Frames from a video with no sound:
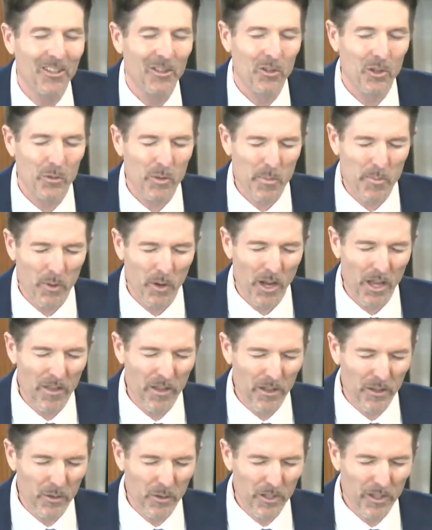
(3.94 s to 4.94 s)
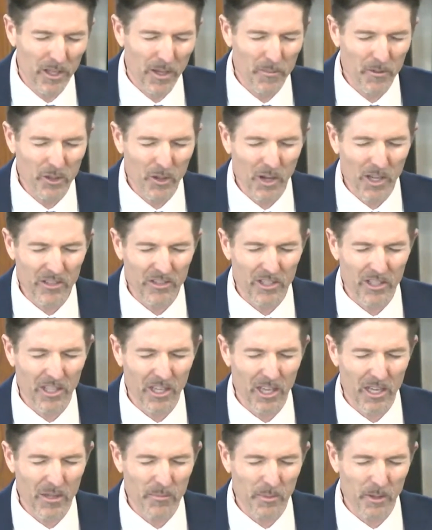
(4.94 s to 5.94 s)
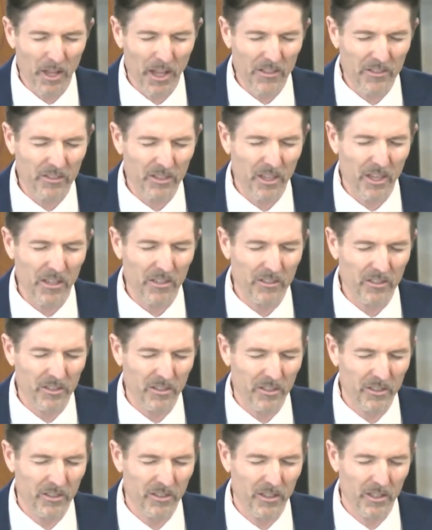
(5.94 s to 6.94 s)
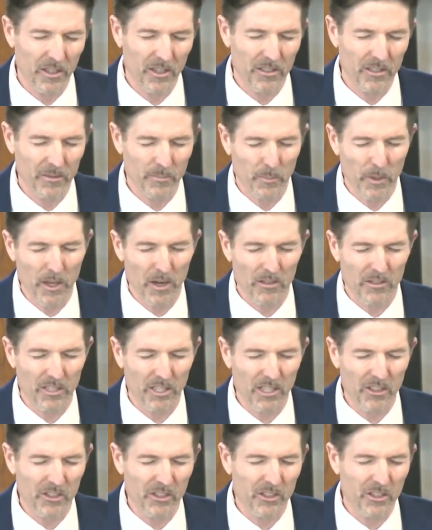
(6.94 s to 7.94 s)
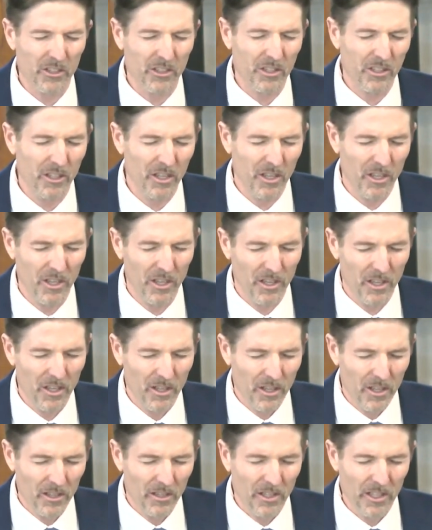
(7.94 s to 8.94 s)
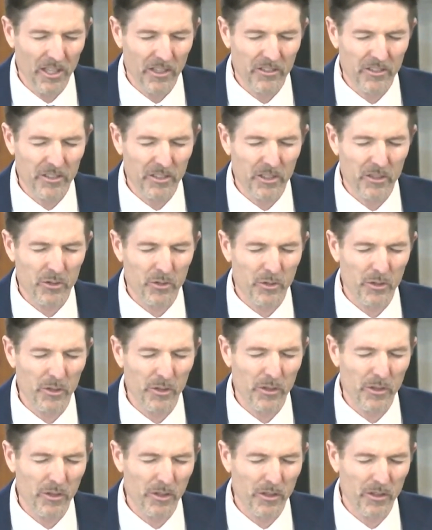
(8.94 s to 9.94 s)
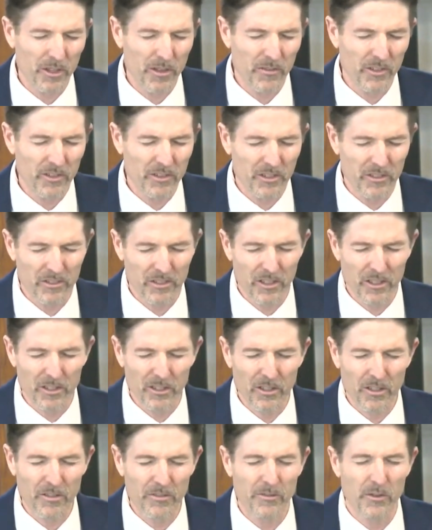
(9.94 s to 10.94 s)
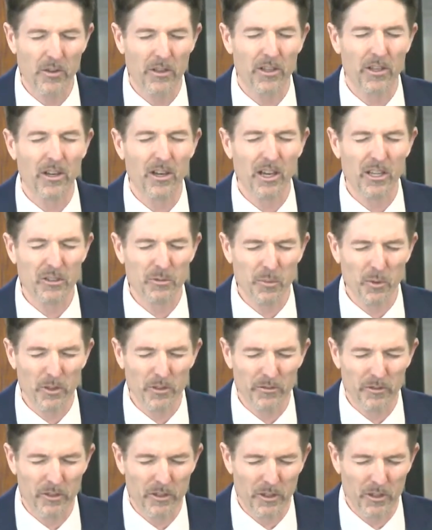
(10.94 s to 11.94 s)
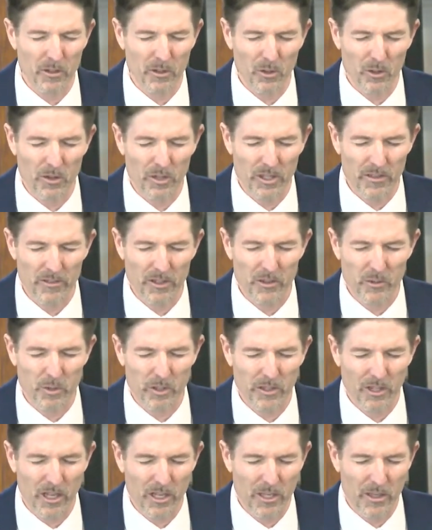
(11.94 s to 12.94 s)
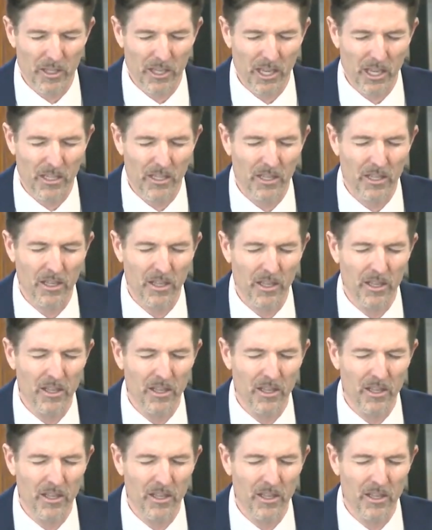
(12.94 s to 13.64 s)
Lord, we pray that you would come to us again and bless us and be our teacher. Lead us into truth. Give us a zeal for the gospel and for your glory, even as we talk again